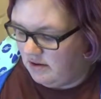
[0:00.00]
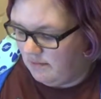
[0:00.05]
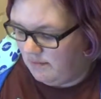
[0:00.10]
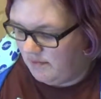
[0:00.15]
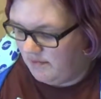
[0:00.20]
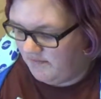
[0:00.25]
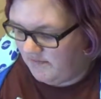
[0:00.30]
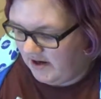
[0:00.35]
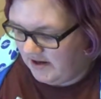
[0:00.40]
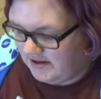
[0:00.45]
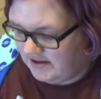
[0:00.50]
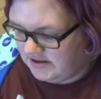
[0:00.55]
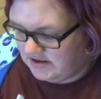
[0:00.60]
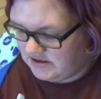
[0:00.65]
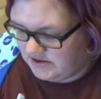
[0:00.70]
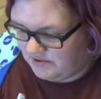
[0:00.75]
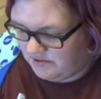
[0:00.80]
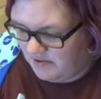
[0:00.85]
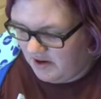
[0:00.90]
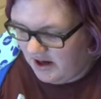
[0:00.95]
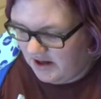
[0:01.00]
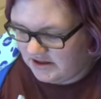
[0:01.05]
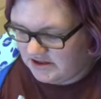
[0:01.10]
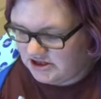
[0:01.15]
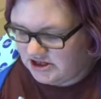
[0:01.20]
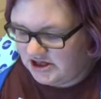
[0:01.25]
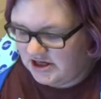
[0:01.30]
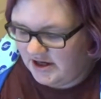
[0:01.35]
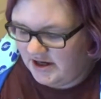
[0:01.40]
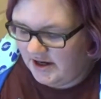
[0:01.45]
we've got this
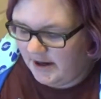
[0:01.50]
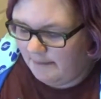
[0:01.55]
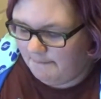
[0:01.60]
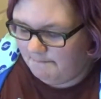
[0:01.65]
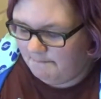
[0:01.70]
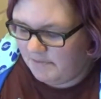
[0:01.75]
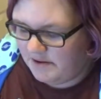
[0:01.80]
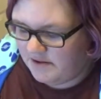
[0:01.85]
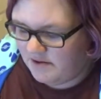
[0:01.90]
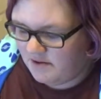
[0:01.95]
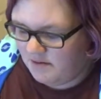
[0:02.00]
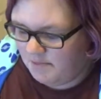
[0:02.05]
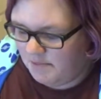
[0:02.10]
Jirachi mythical